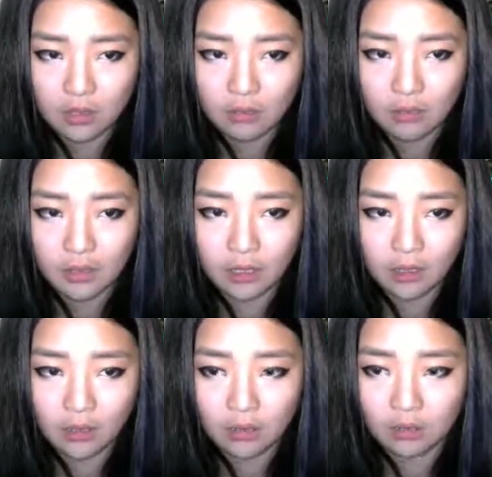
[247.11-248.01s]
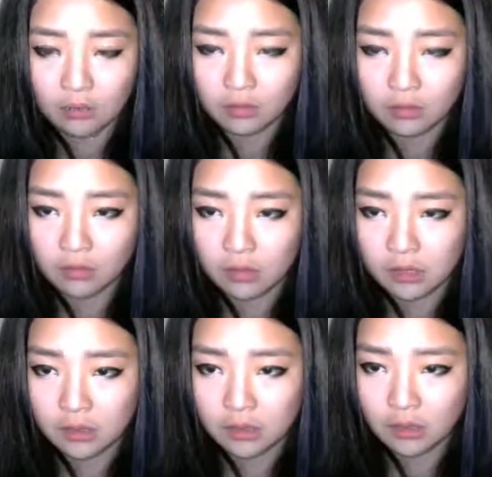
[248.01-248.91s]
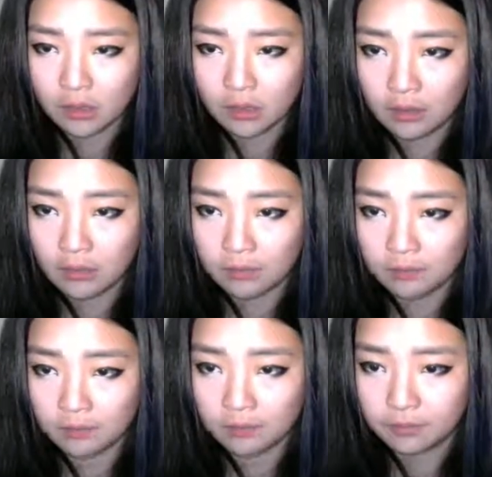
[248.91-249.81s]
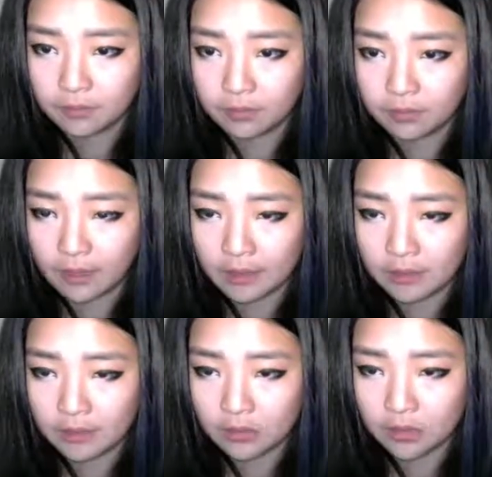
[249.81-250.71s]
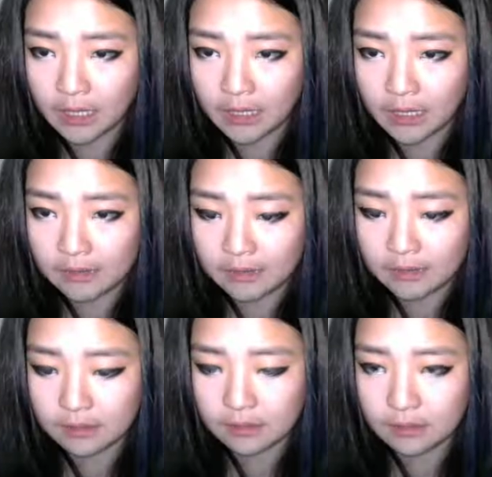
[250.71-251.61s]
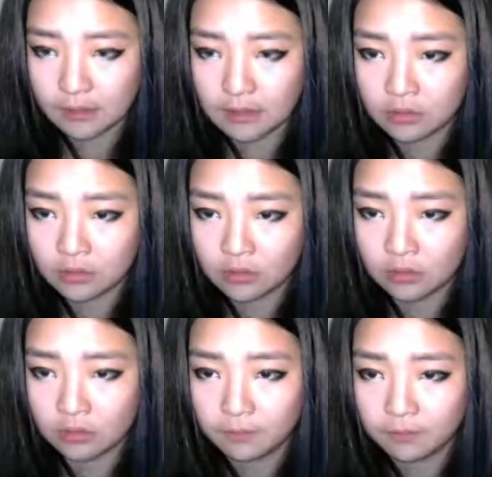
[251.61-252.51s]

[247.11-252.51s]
Right here, I can do x, enter,